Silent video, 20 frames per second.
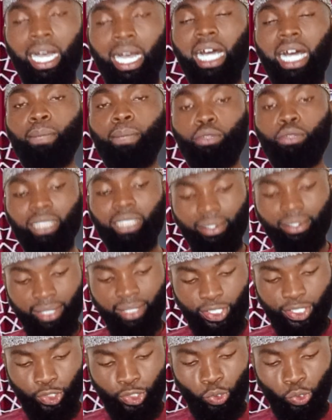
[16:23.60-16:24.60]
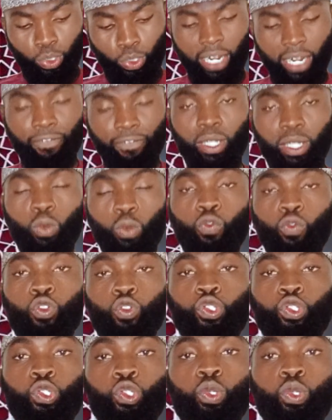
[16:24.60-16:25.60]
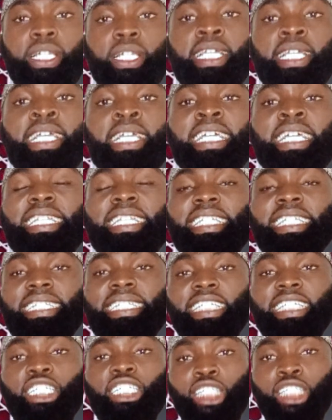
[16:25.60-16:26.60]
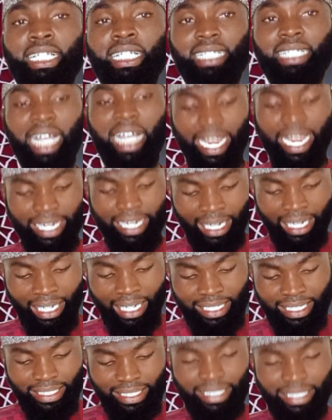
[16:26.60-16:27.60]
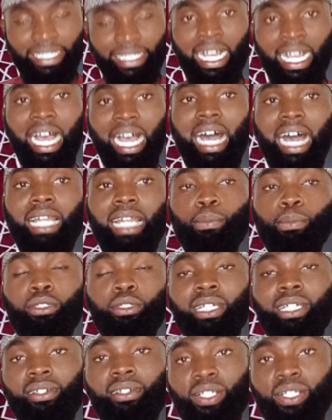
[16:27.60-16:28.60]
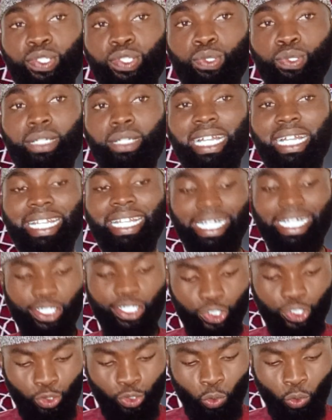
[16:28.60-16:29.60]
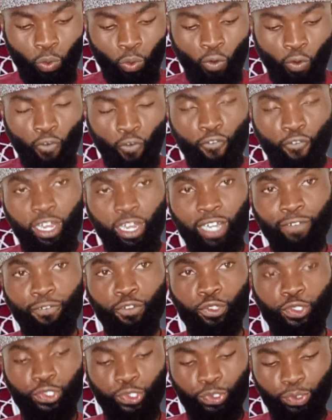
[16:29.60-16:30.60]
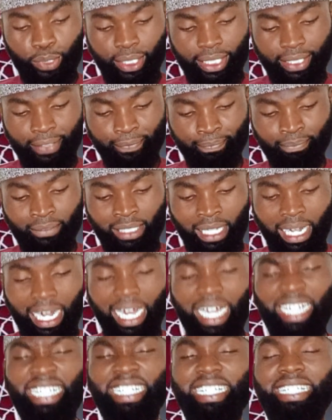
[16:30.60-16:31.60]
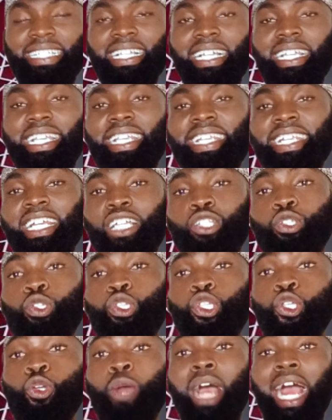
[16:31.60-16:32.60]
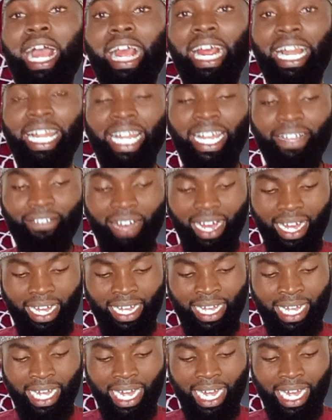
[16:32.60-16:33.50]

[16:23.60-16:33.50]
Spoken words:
Al-mudarrisuna fil fusuli. The teachers are in the classes. Al-mudarrisuna laysu fil fusuli. Anti zakiyatun, you are clever.